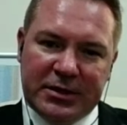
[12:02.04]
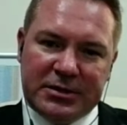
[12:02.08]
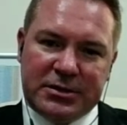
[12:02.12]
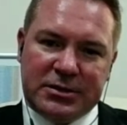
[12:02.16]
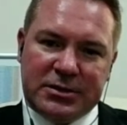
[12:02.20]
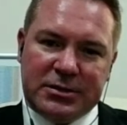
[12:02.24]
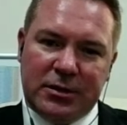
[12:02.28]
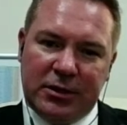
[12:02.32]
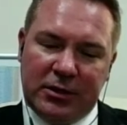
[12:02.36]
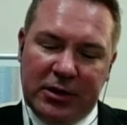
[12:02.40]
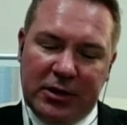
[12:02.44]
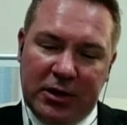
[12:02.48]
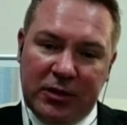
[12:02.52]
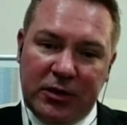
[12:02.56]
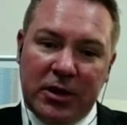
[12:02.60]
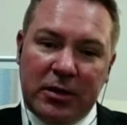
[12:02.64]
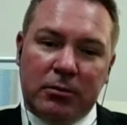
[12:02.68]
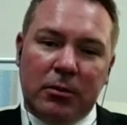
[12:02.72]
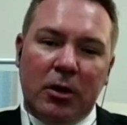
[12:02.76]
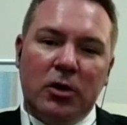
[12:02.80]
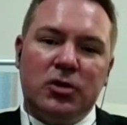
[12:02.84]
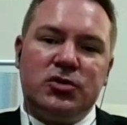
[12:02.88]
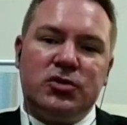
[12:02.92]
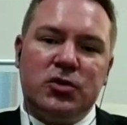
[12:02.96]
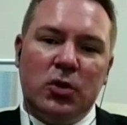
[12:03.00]
I think most
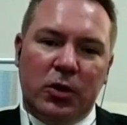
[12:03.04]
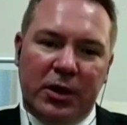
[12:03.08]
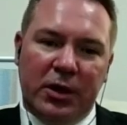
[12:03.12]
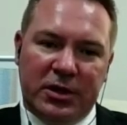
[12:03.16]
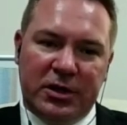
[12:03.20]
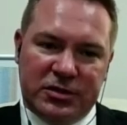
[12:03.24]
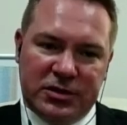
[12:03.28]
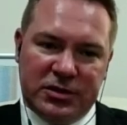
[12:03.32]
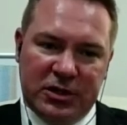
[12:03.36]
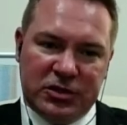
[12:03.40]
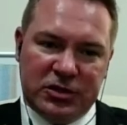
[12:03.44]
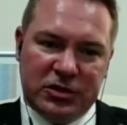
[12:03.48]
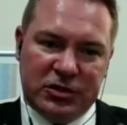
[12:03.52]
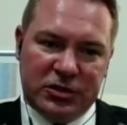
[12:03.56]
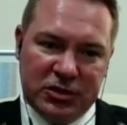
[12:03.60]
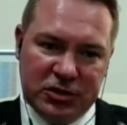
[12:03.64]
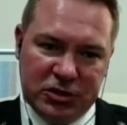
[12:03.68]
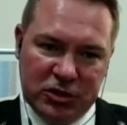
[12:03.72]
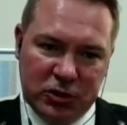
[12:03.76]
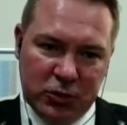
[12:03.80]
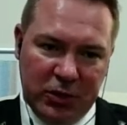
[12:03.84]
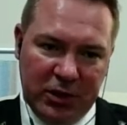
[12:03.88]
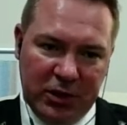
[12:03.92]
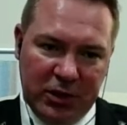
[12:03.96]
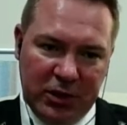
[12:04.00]
organizations is doing at the
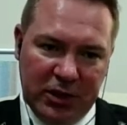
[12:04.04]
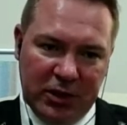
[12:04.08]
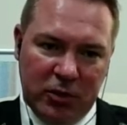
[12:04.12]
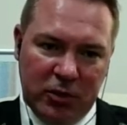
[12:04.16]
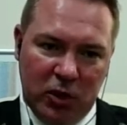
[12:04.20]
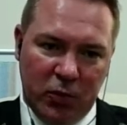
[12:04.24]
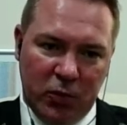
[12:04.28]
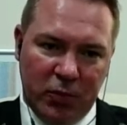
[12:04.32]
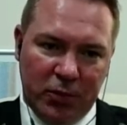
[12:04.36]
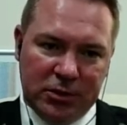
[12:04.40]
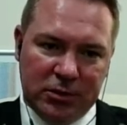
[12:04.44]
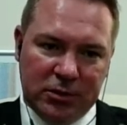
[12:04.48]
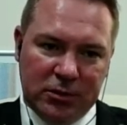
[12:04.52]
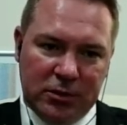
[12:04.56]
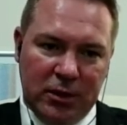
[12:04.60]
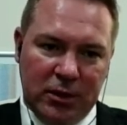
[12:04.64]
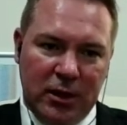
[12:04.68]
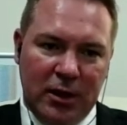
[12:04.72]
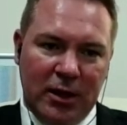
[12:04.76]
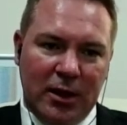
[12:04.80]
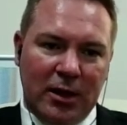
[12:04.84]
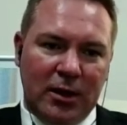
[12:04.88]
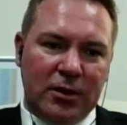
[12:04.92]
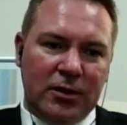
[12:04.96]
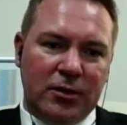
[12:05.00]
moment.
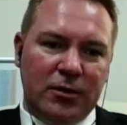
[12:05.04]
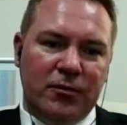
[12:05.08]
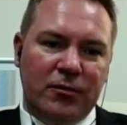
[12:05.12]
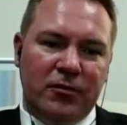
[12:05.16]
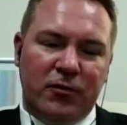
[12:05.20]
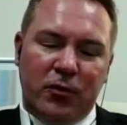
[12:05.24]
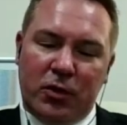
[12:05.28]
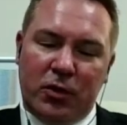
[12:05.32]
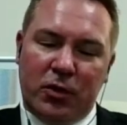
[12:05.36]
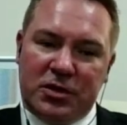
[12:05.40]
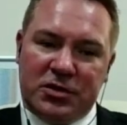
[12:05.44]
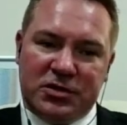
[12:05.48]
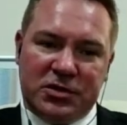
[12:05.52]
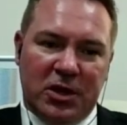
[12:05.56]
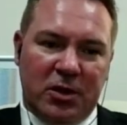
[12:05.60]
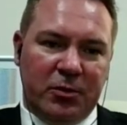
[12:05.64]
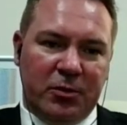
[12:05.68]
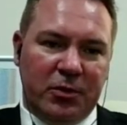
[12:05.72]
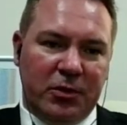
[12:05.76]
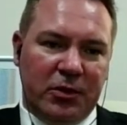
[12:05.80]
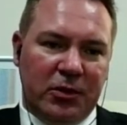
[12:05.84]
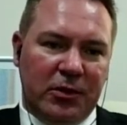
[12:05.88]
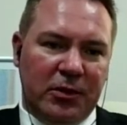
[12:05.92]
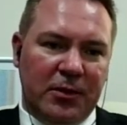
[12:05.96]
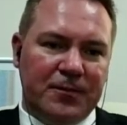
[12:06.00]
For example, the
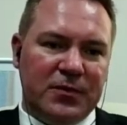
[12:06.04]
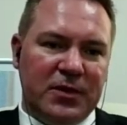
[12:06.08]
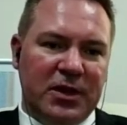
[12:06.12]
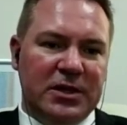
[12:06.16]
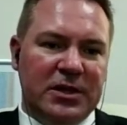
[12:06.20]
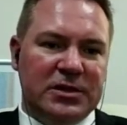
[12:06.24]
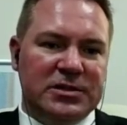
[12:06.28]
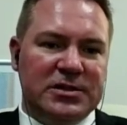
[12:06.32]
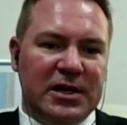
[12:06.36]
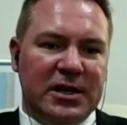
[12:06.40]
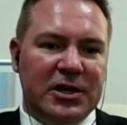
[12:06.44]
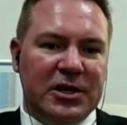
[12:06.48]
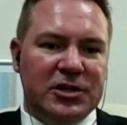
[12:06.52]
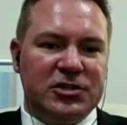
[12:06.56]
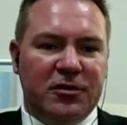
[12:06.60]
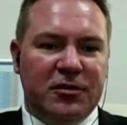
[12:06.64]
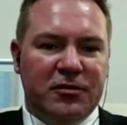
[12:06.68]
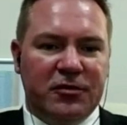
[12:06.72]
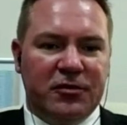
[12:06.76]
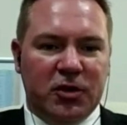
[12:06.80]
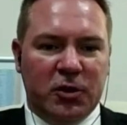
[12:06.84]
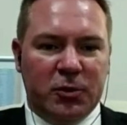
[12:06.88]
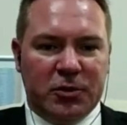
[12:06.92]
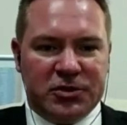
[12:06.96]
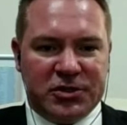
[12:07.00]
installation of thermal
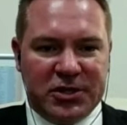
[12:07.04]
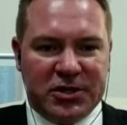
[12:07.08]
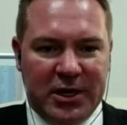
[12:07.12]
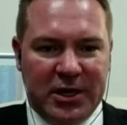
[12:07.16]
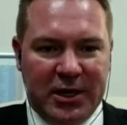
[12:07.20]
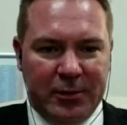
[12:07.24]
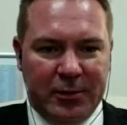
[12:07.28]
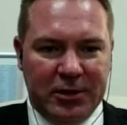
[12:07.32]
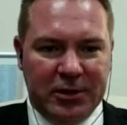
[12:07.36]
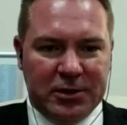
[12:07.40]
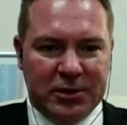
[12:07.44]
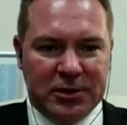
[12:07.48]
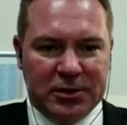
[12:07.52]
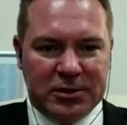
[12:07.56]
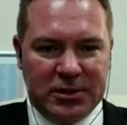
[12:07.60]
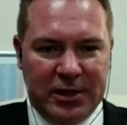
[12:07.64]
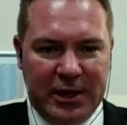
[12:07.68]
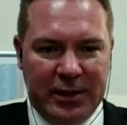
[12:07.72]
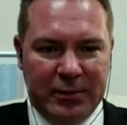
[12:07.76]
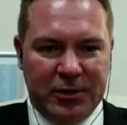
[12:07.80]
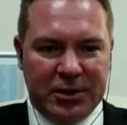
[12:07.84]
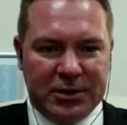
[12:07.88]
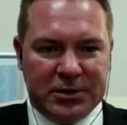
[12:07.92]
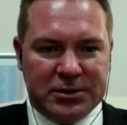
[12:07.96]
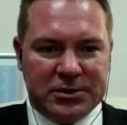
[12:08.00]

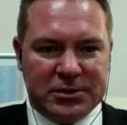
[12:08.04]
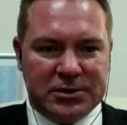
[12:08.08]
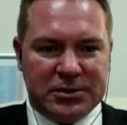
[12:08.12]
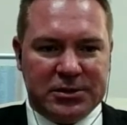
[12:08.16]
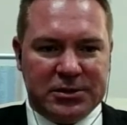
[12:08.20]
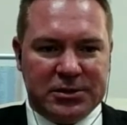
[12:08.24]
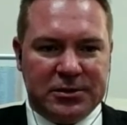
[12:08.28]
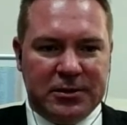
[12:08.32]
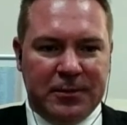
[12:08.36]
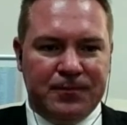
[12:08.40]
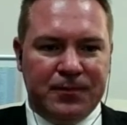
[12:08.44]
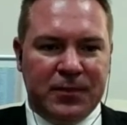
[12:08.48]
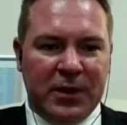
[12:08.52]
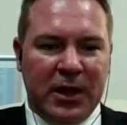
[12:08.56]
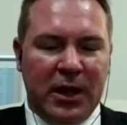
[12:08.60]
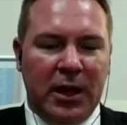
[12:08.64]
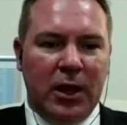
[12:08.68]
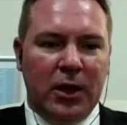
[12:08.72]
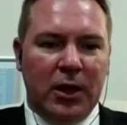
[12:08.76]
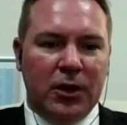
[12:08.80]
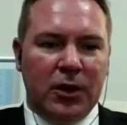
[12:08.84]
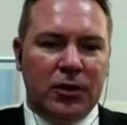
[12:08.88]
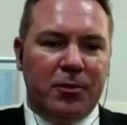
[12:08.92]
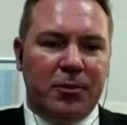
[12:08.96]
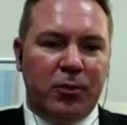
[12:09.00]
cameras, the
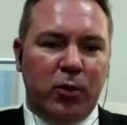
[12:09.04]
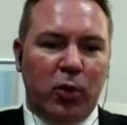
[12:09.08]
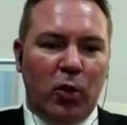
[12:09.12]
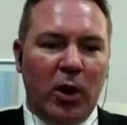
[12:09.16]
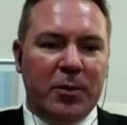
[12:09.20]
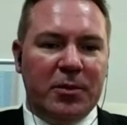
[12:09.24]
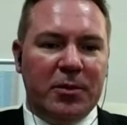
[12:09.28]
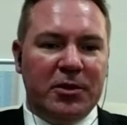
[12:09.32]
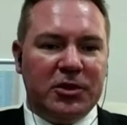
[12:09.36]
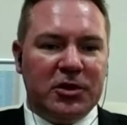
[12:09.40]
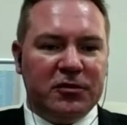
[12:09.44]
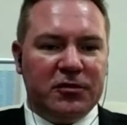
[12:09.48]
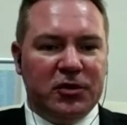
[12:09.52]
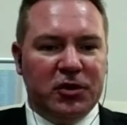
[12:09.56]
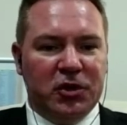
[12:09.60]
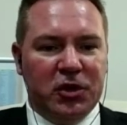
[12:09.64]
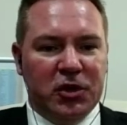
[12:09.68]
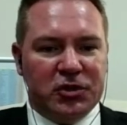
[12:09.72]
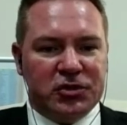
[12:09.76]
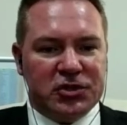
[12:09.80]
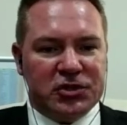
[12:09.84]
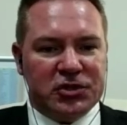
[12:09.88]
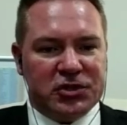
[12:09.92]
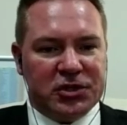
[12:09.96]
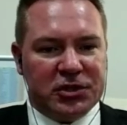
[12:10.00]
deployment of nurses
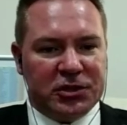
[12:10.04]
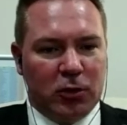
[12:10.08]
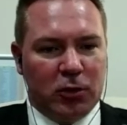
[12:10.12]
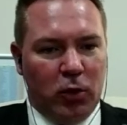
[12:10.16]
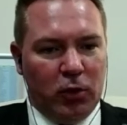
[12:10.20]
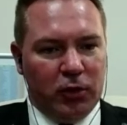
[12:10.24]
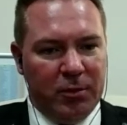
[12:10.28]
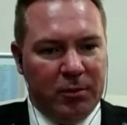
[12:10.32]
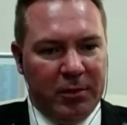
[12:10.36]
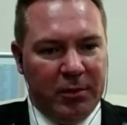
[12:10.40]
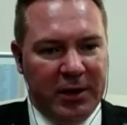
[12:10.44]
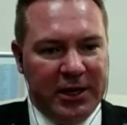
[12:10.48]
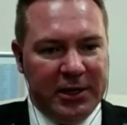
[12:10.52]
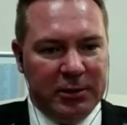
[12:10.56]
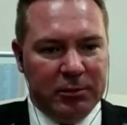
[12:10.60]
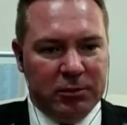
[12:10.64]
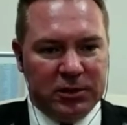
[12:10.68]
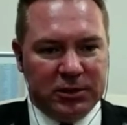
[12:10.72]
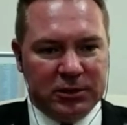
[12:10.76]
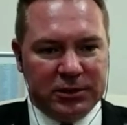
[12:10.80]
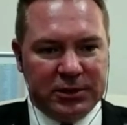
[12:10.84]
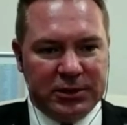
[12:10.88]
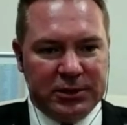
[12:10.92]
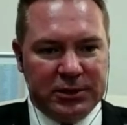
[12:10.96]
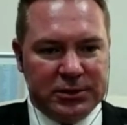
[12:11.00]
at all the main
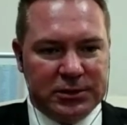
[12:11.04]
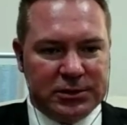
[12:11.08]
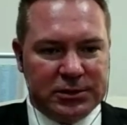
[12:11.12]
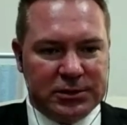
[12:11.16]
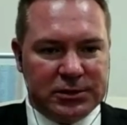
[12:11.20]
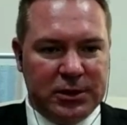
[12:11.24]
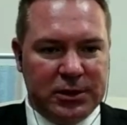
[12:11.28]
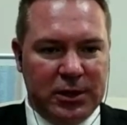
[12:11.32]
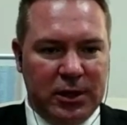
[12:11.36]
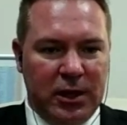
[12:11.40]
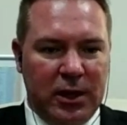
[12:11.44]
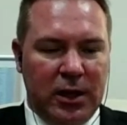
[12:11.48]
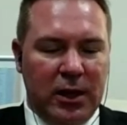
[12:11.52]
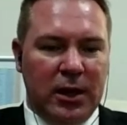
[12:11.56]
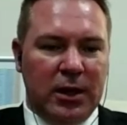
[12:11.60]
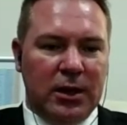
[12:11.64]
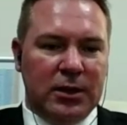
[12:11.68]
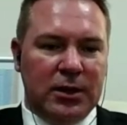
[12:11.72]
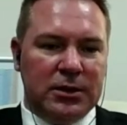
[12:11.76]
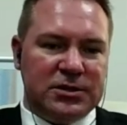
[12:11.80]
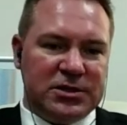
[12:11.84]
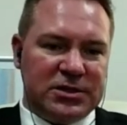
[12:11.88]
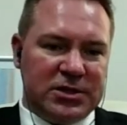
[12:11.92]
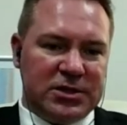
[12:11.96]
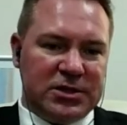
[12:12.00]
buildings,
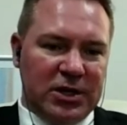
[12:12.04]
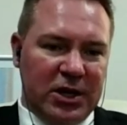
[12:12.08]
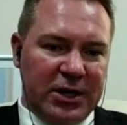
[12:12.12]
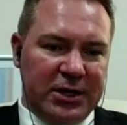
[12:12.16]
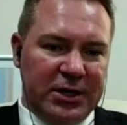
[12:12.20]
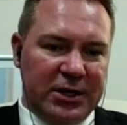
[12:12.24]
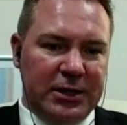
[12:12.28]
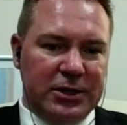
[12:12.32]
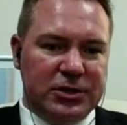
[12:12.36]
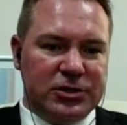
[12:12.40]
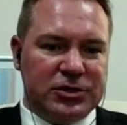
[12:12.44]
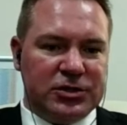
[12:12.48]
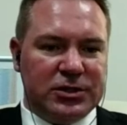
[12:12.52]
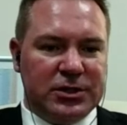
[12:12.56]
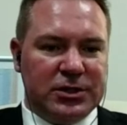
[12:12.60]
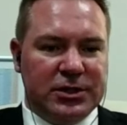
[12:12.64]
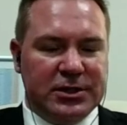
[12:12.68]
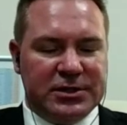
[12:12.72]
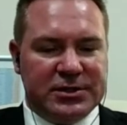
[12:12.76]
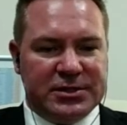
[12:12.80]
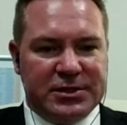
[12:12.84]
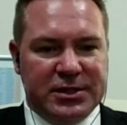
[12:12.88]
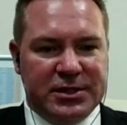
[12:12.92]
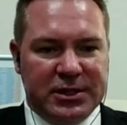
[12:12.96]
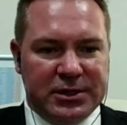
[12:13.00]
signage and
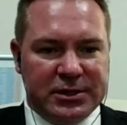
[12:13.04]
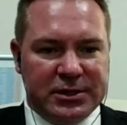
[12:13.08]
stickers,